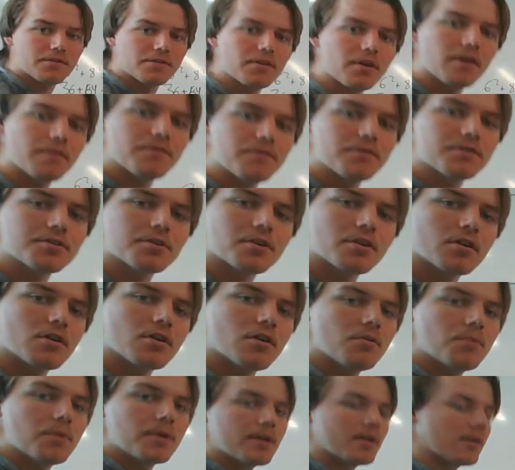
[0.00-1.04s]
of the circle,
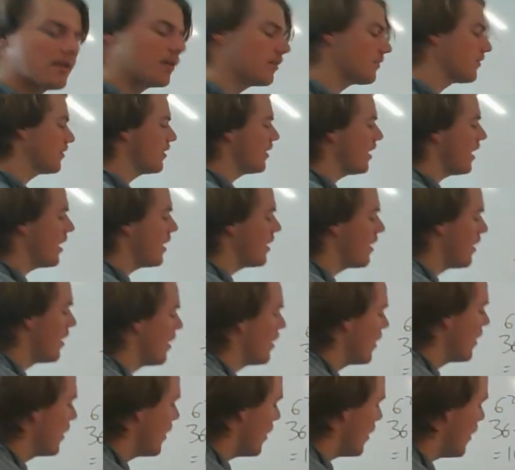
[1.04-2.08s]
we can all see
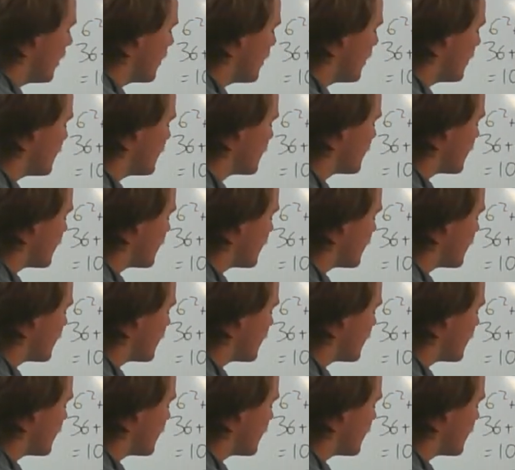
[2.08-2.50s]
that,